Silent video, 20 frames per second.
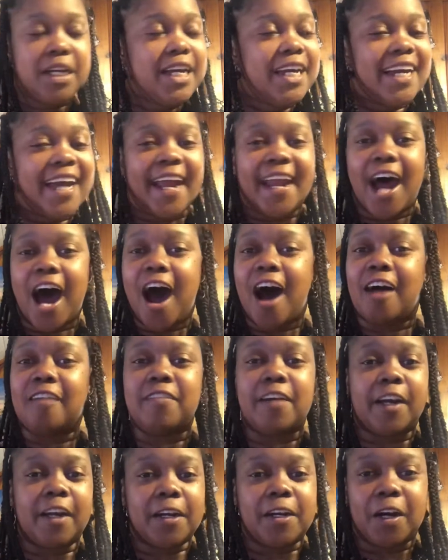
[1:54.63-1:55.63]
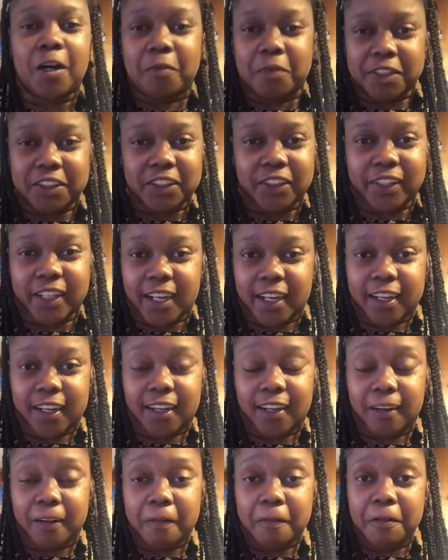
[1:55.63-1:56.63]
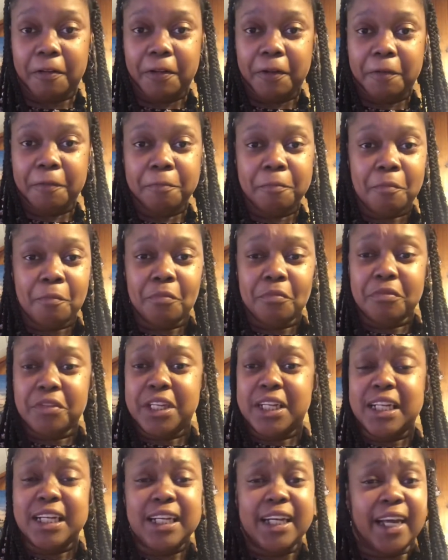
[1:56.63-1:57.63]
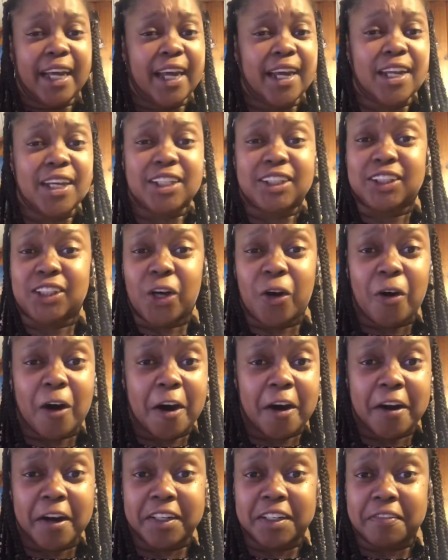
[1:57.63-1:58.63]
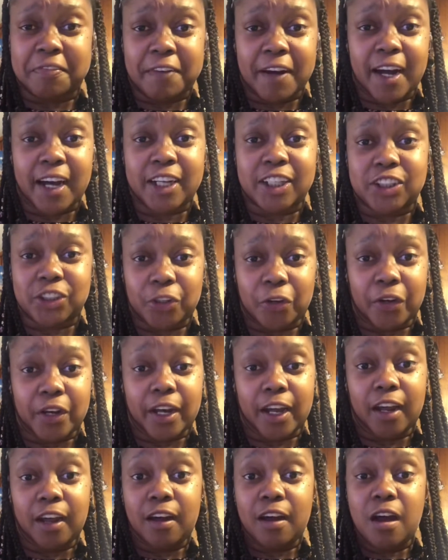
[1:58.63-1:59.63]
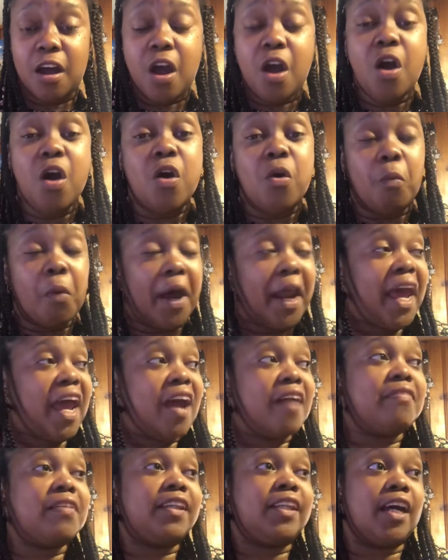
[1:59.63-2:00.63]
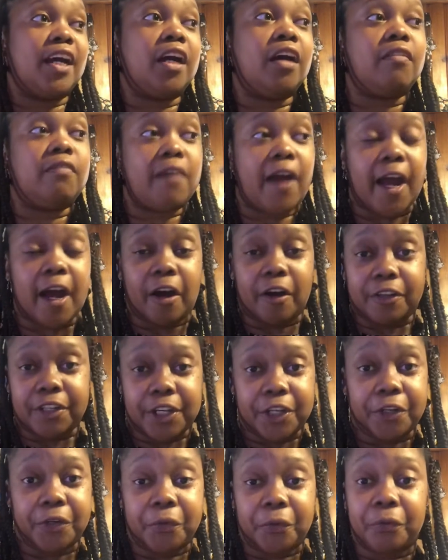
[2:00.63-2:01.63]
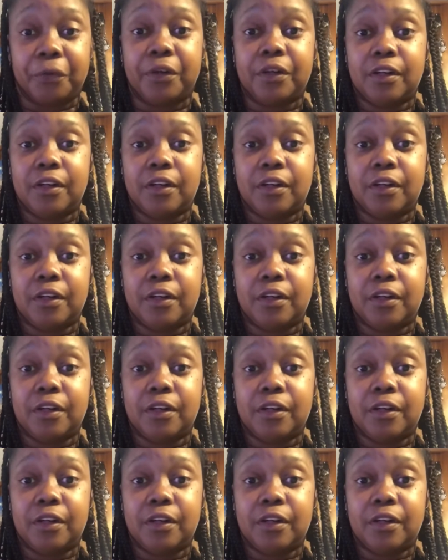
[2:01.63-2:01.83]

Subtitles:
And I already know what you're thinking. It is so hard to find joy when everything around you